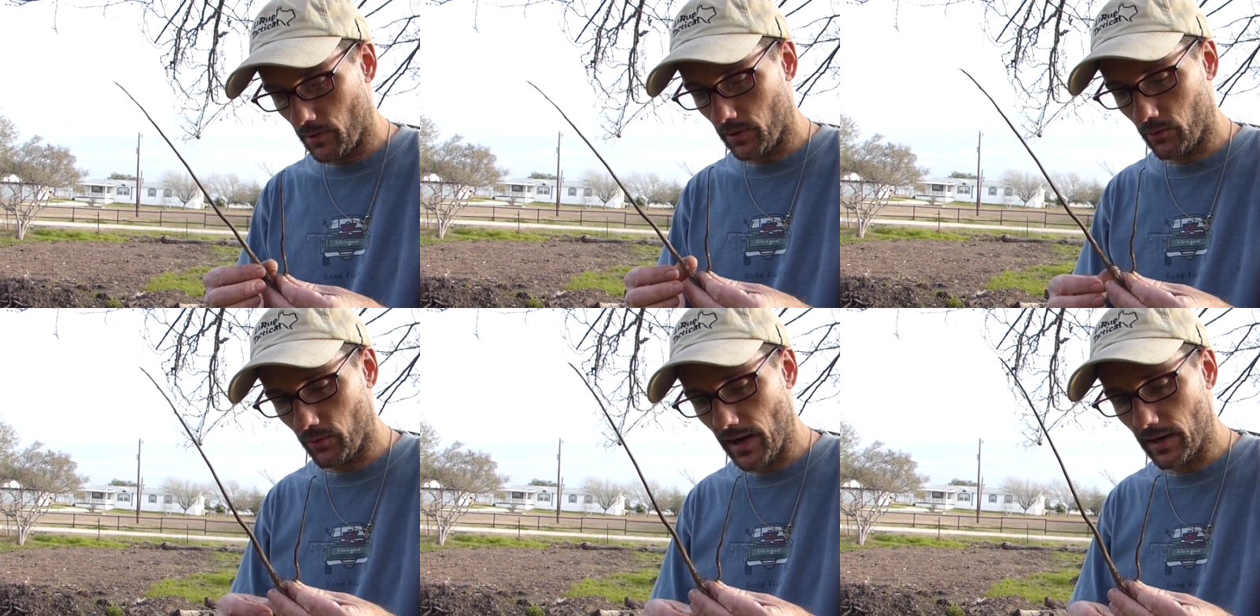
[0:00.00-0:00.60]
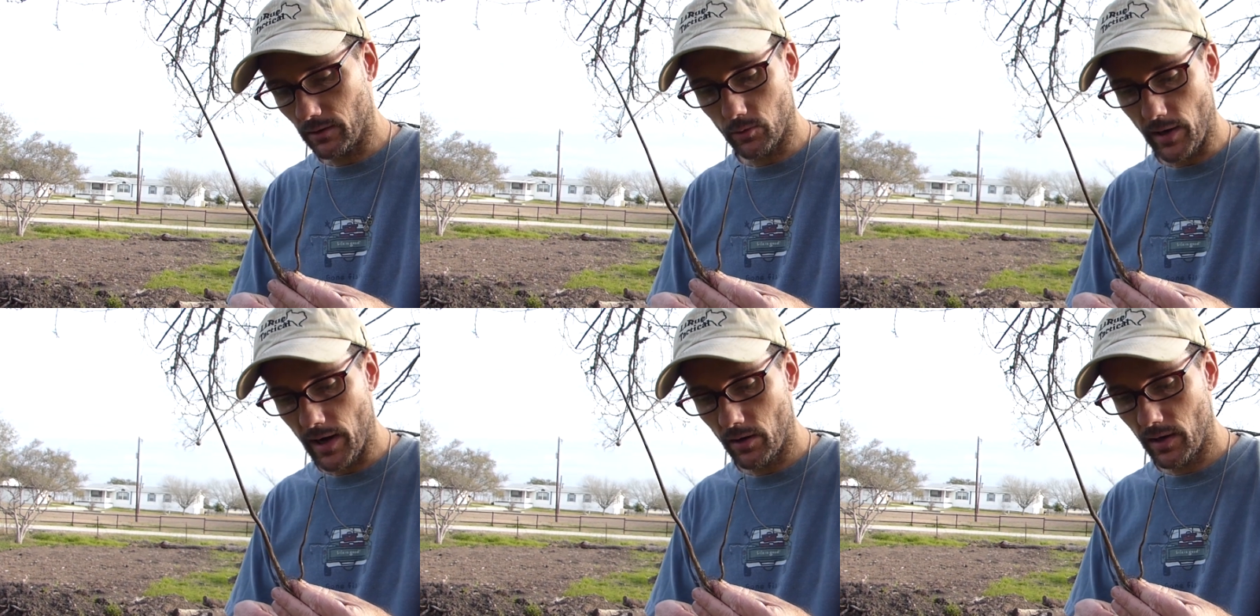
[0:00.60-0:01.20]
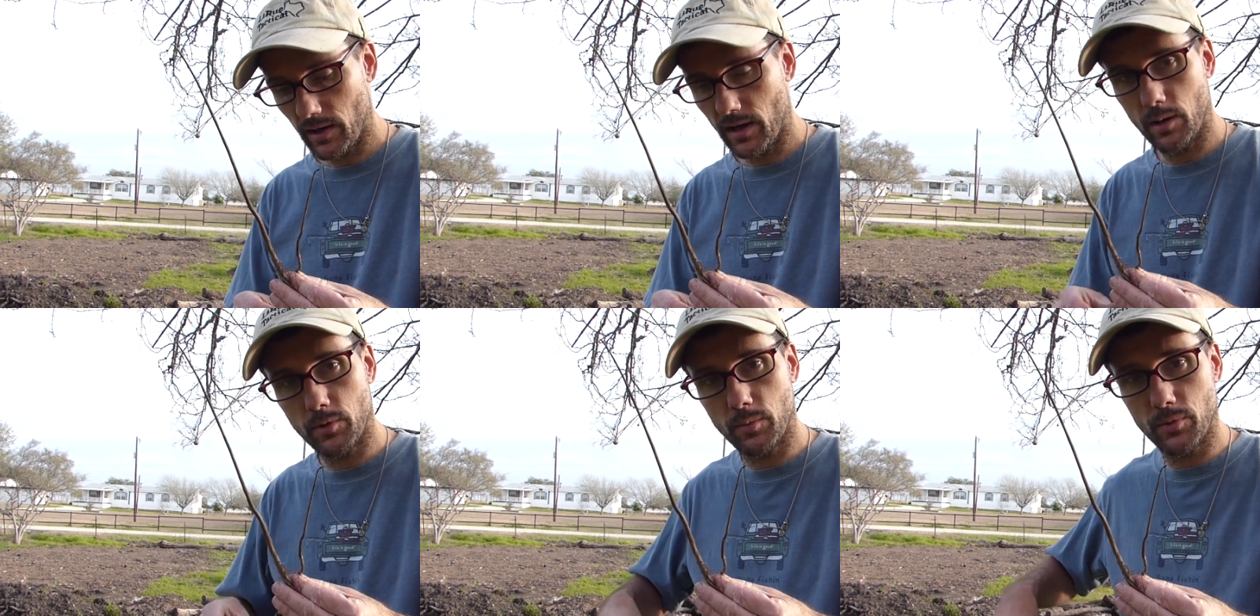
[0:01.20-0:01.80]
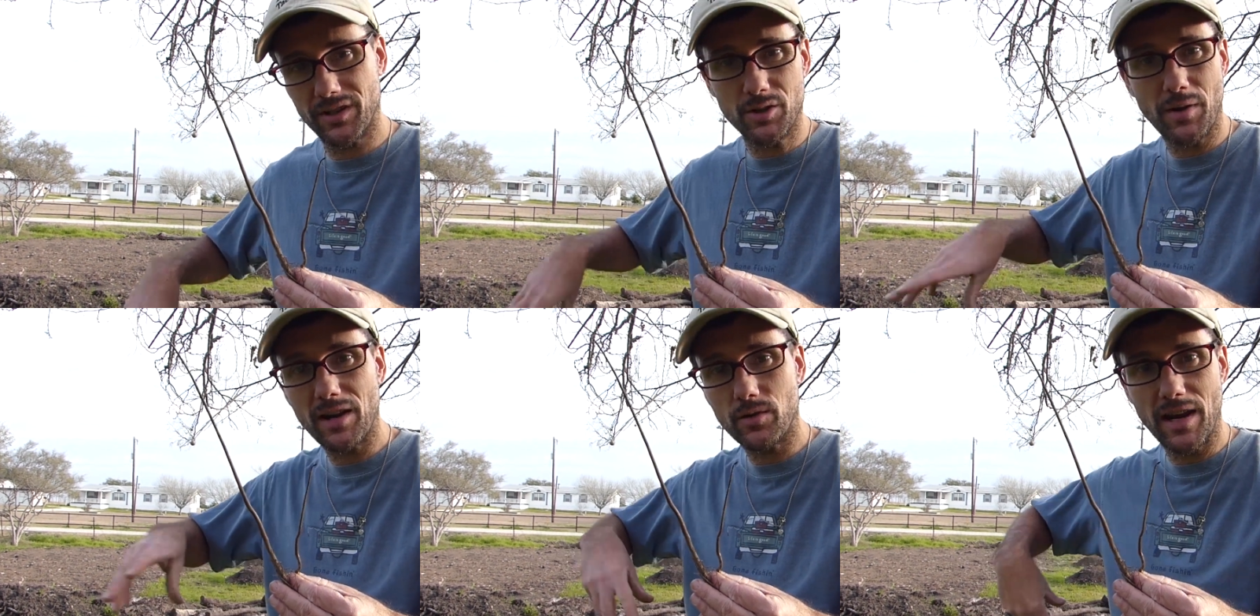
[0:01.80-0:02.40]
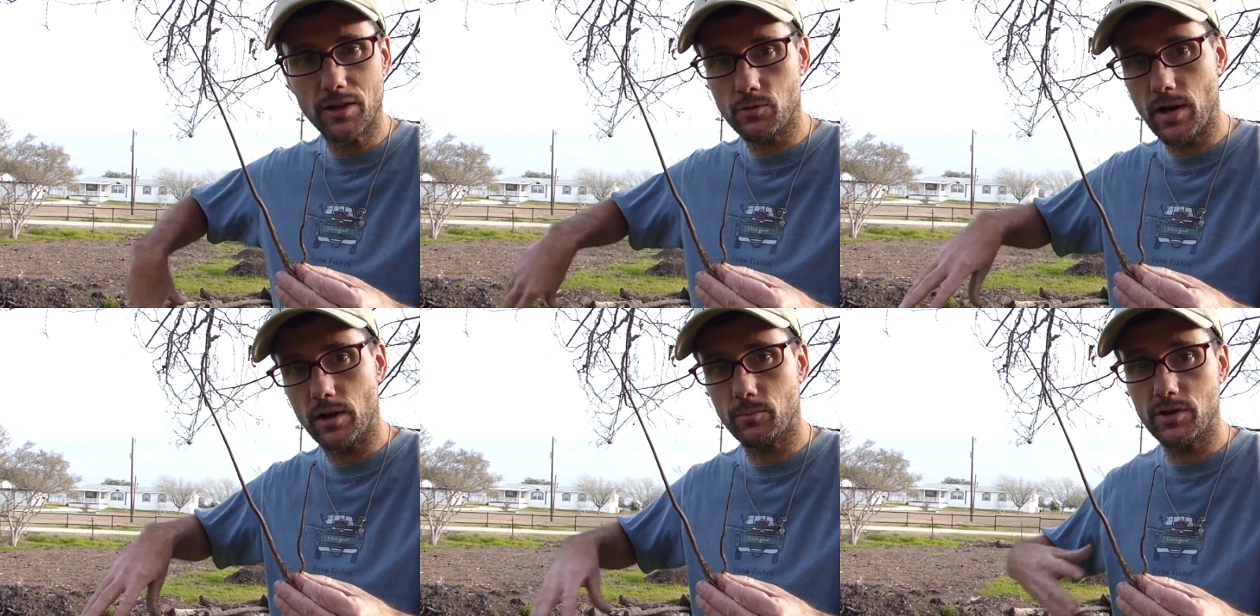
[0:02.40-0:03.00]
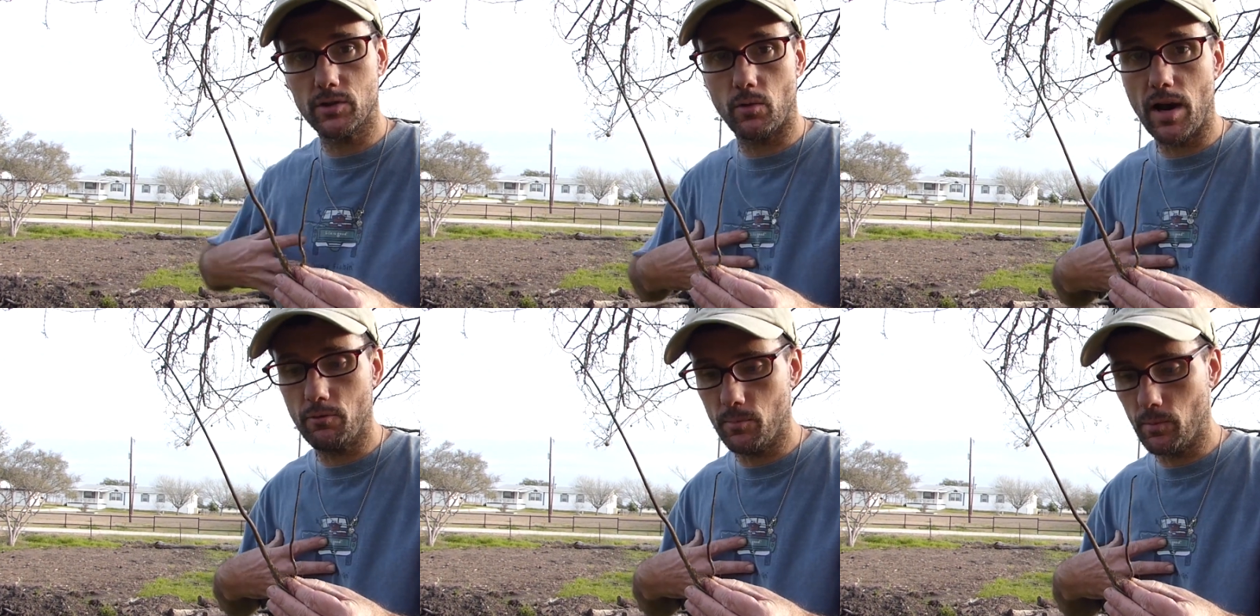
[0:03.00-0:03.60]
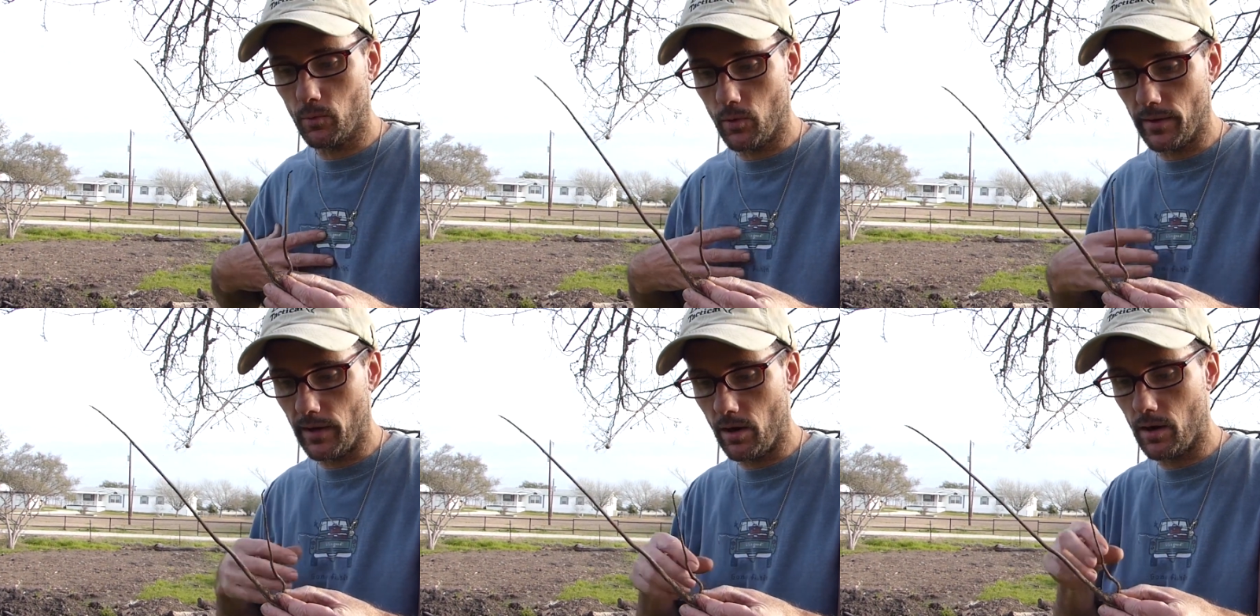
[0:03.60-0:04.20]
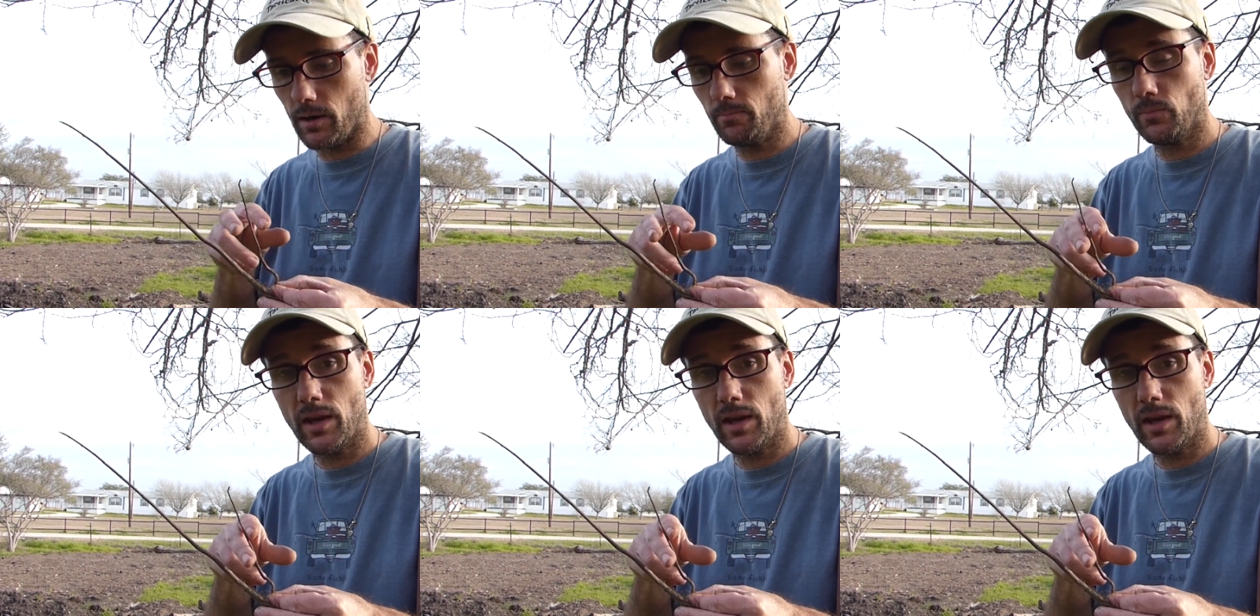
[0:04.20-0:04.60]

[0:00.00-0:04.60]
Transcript: going to create a little area, and I'm going to put a tomato cage around them just so I remember where they are,